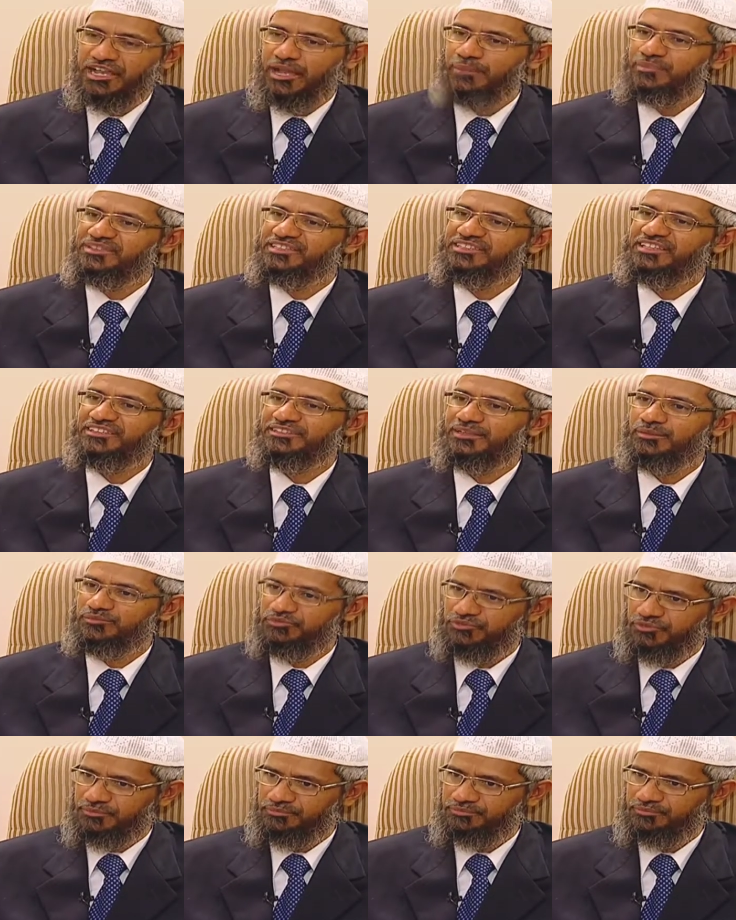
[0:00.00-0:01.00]
Sheikh Ahmed Deedat
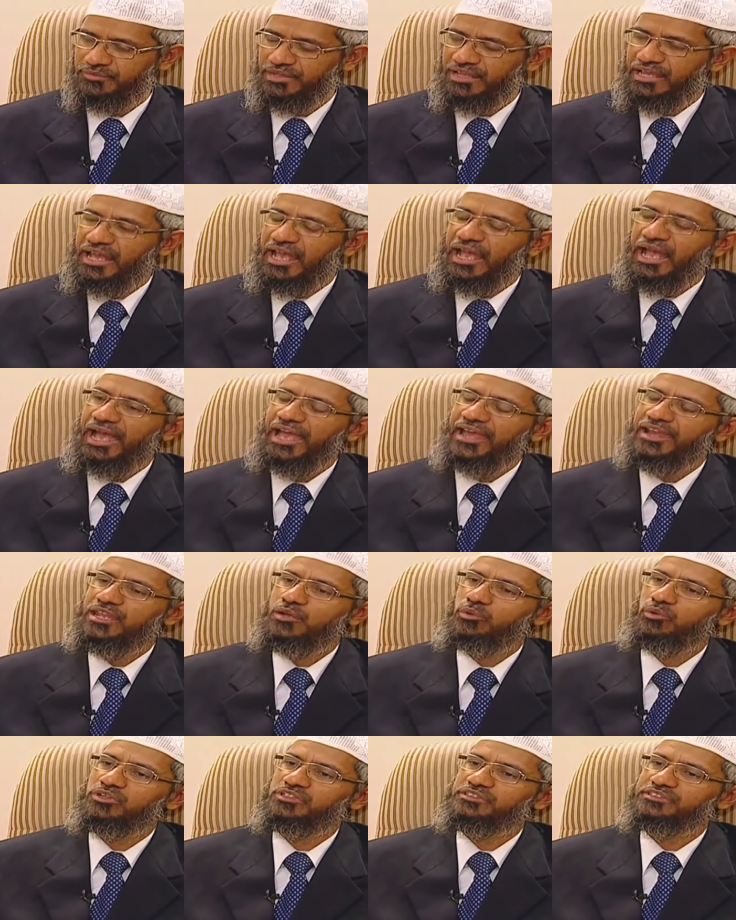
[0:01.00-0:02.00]
comes from. Right.
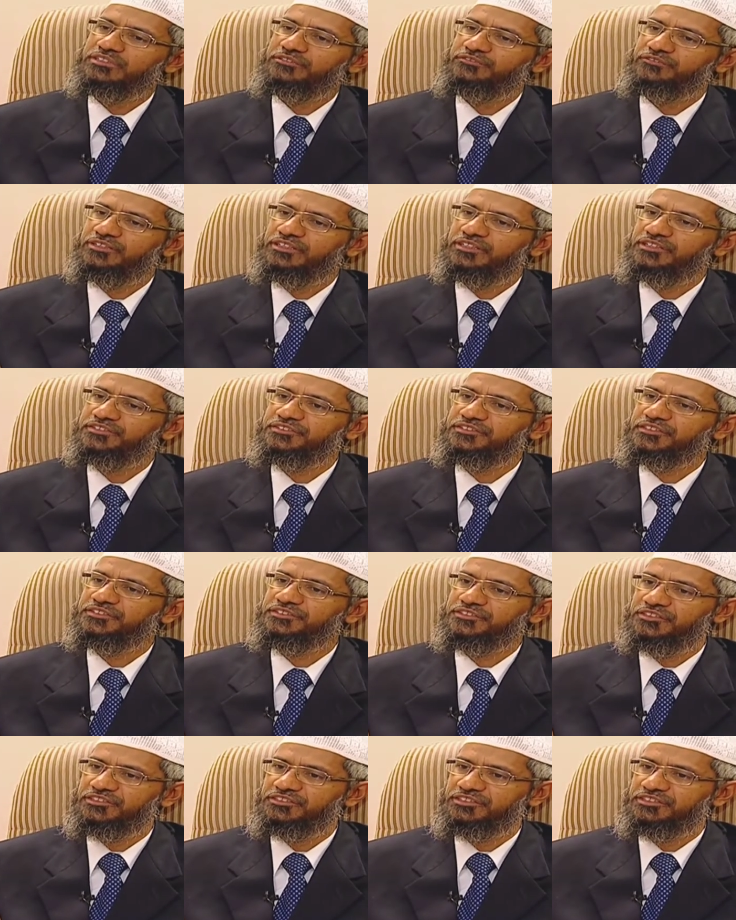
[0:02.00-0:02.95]
And he was the first